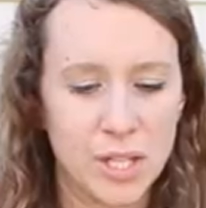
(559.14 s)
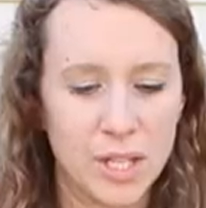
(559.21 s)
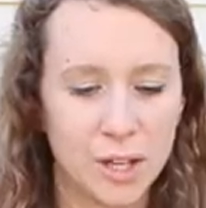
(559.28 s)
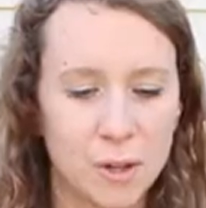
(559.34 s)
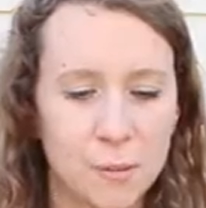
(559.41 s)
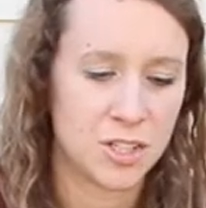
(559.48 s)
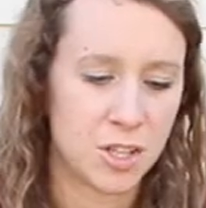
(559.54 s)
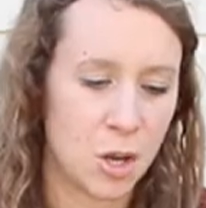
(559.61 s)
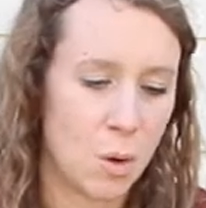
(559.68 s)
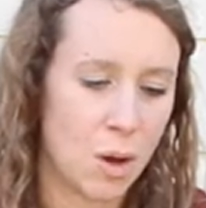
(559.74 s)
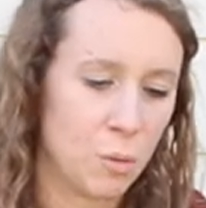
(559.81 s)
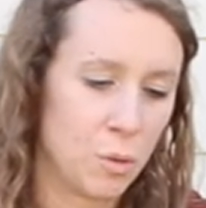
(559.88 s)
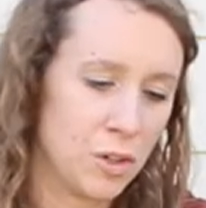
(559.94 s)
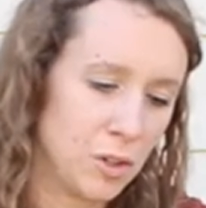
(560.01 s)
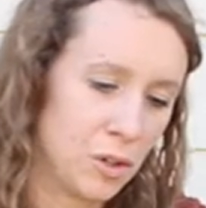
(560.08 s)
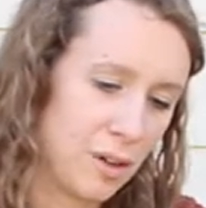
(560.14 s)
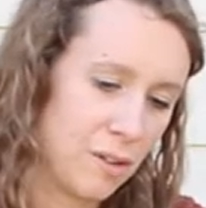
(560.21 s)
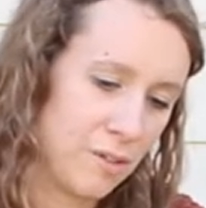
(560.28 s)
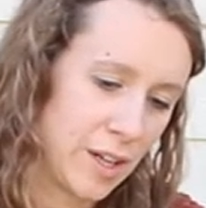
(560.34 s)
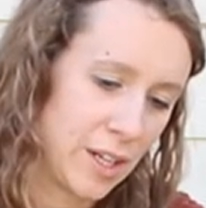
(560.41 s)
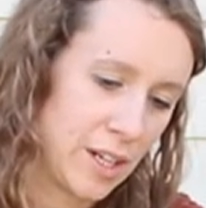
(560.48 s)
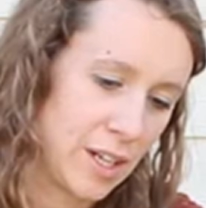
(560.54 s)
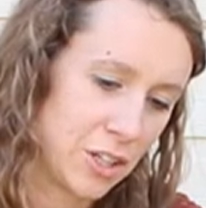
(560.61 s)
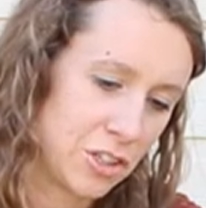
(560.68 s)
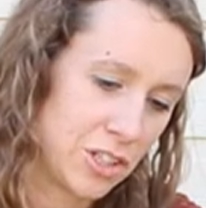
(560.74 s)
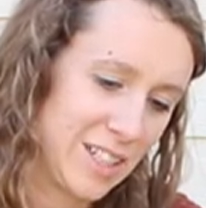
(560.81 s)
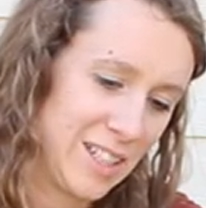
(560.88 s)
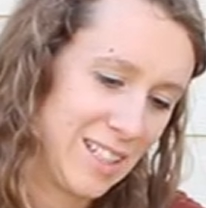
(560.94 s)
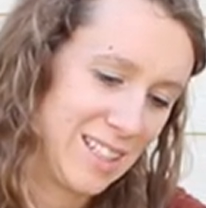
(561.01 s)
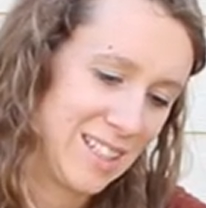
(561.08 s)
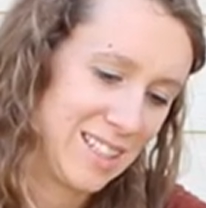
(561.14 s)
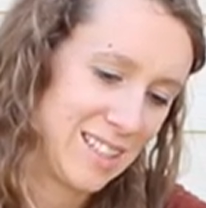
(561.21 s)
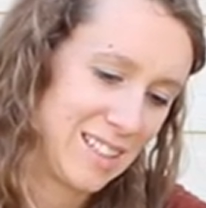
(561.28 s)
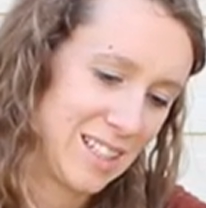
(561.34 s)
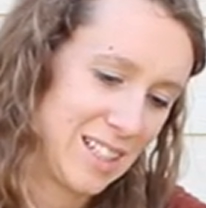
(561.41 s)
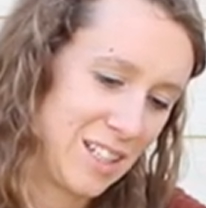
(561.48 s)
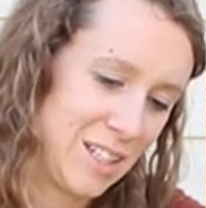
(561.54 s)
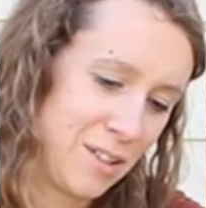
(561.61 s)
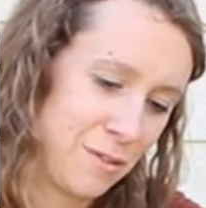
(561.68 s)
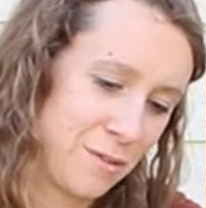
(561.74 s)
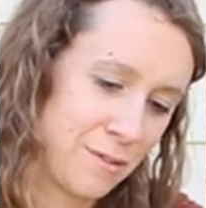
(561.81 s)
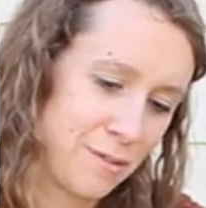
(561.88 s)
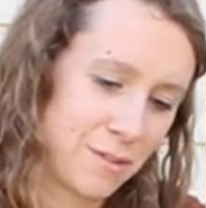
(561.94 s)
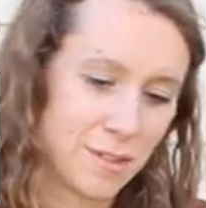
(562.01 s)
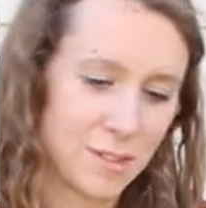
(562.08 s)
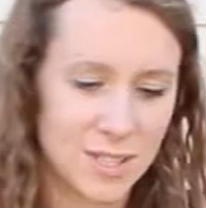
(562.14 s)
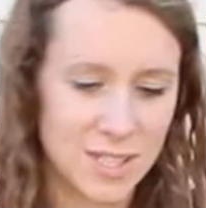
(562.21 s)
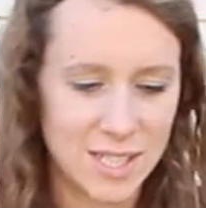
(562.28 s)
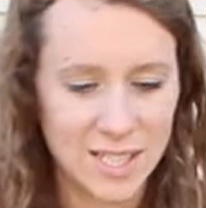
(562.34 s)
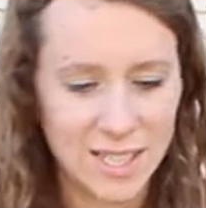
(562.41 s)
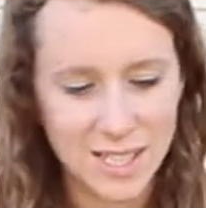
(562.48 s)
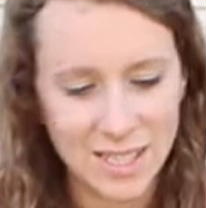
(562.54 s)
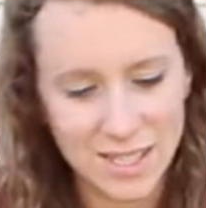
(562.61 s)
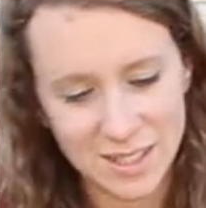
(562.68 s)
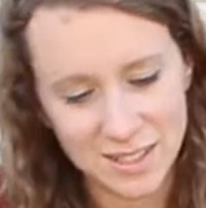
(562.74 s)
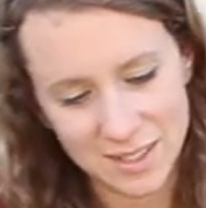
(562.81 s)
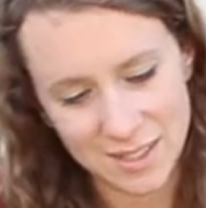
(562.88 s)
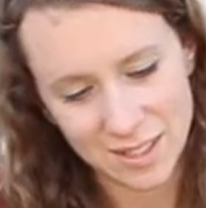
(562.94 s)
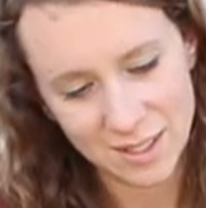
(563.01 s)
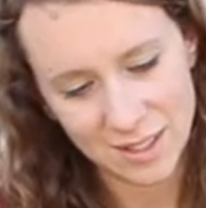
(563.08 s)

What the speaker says: here, so I wonder if I can actually kind of tease.